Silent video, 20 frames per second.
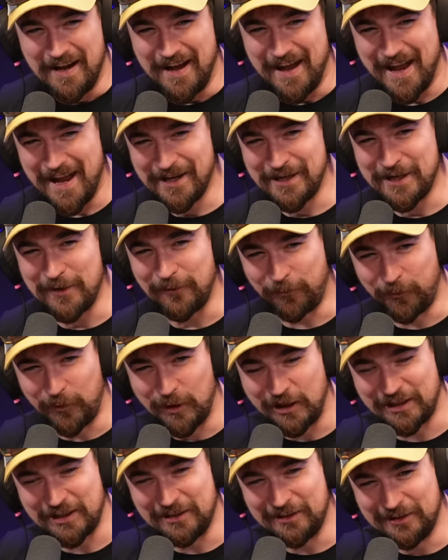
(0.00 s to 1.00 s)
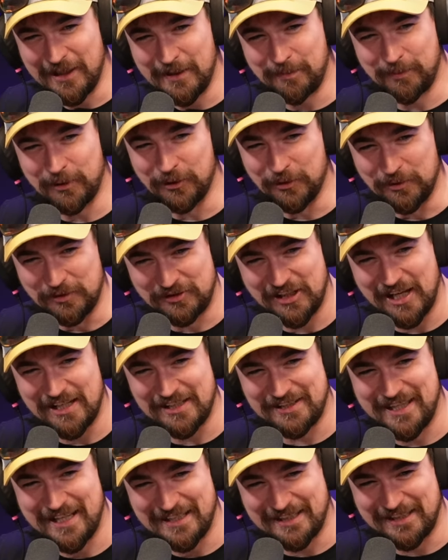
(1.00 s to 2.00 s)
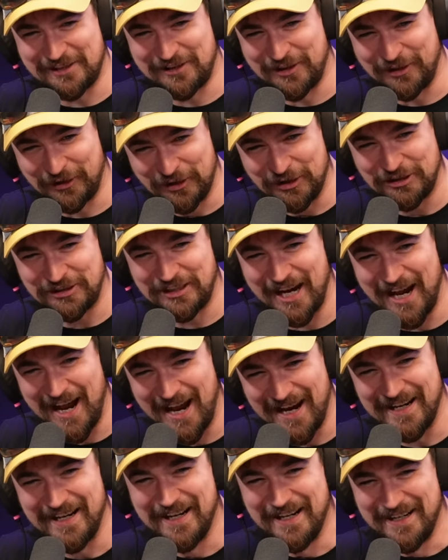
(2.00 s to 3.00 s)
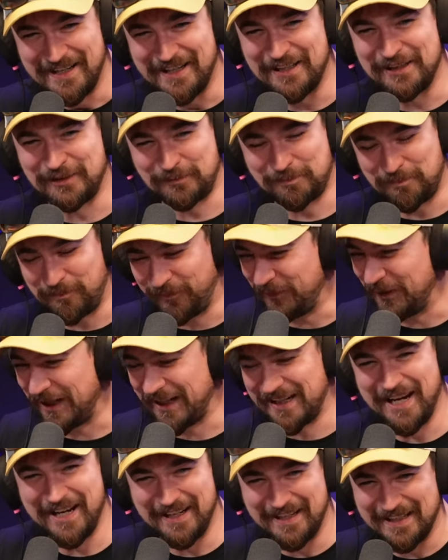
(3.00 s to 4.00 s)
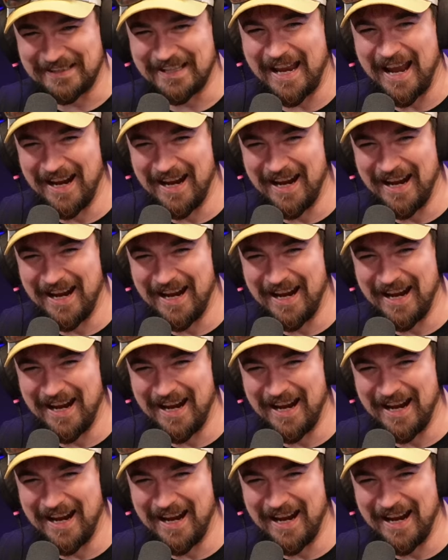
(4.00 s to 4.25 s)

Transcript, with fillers: any freaking liberal who says this is the good guy is freaking is,